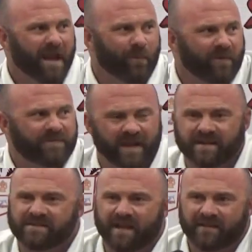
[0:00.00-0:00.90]
And we've
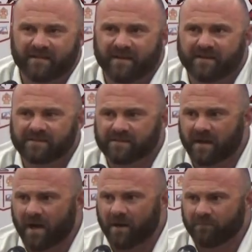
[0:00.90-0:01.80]
changed a lot of things.
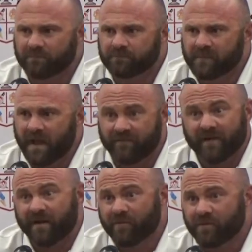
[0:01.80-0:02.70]
I have
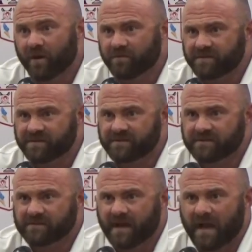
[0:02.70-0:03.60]
five new
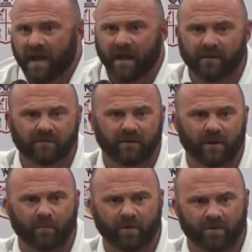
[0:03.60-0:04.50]
coaches. I had a
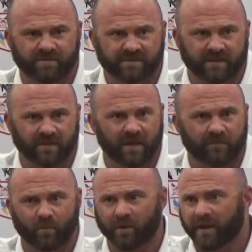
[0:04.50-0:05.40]
couple coaches that
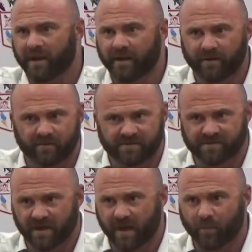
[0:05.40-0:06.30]
left. One got a head
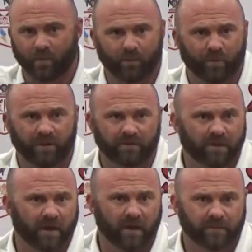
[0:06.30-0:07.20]
coaching job. One went
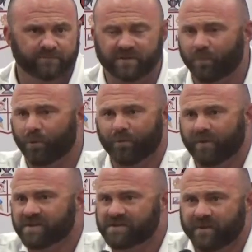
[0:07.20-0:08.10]
to Puerto
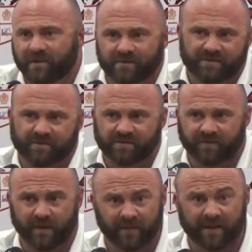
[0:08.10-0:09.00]
Rico to be closer to his
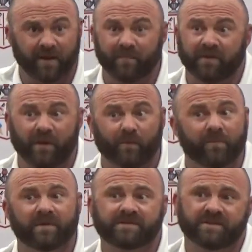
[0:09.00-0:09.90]
family that had been there
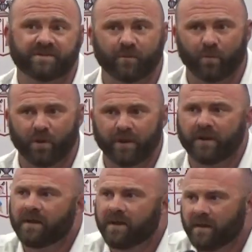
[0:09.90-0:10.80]
with me since year one.